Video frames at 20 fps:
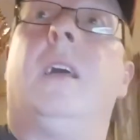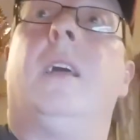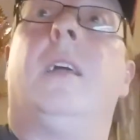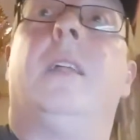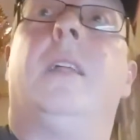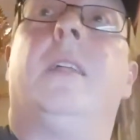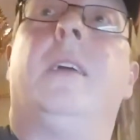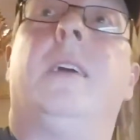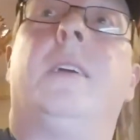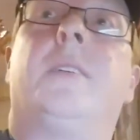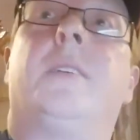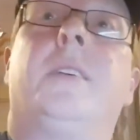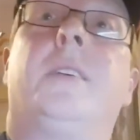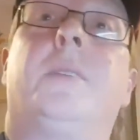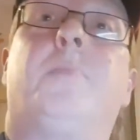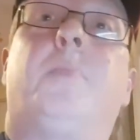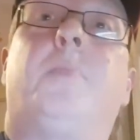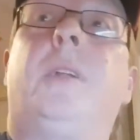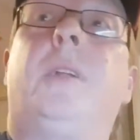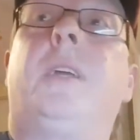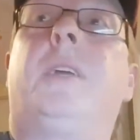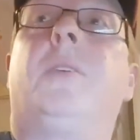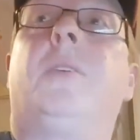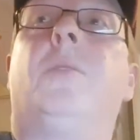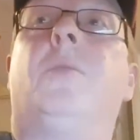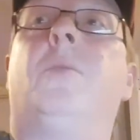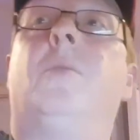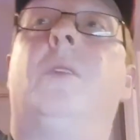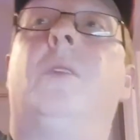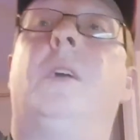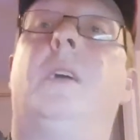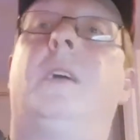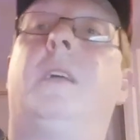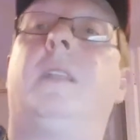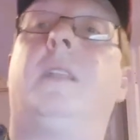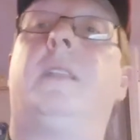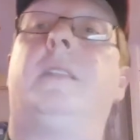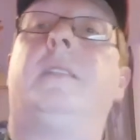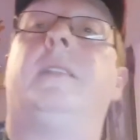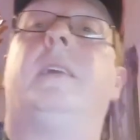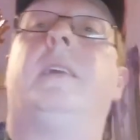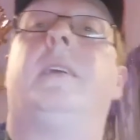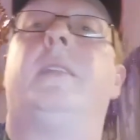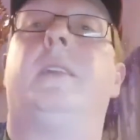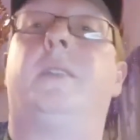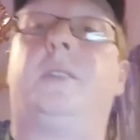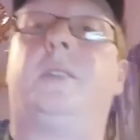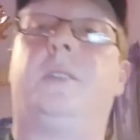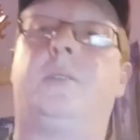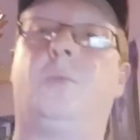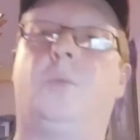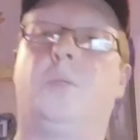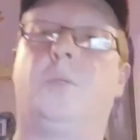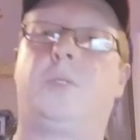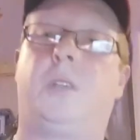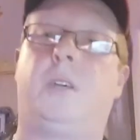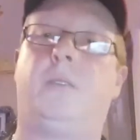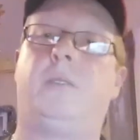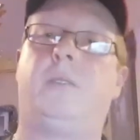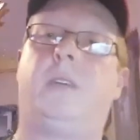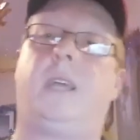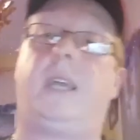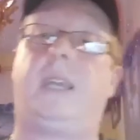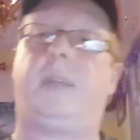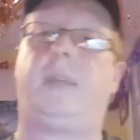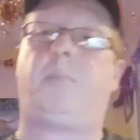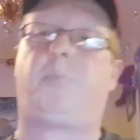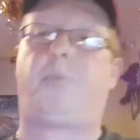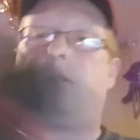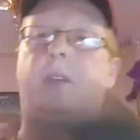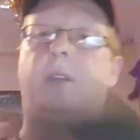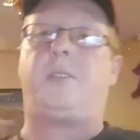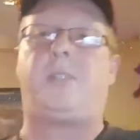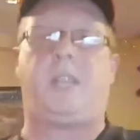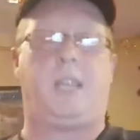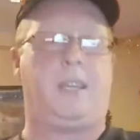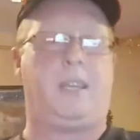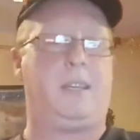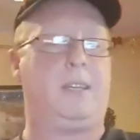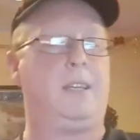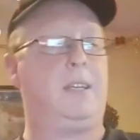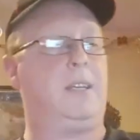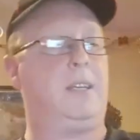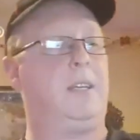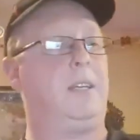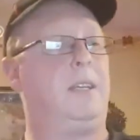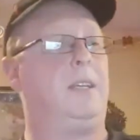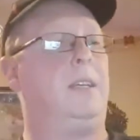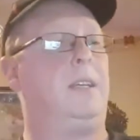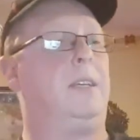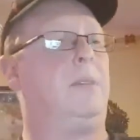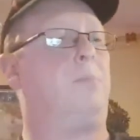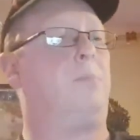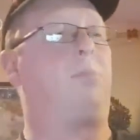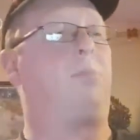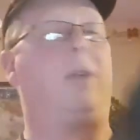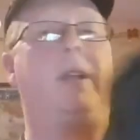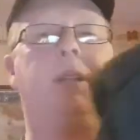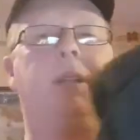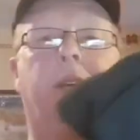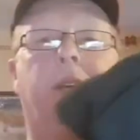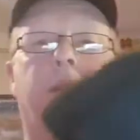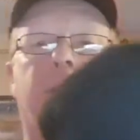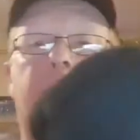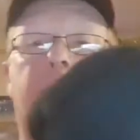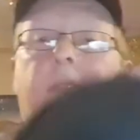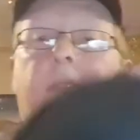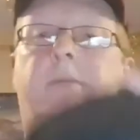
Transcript: This is pretty cool. Now, this is also a Prezi. Brand new, never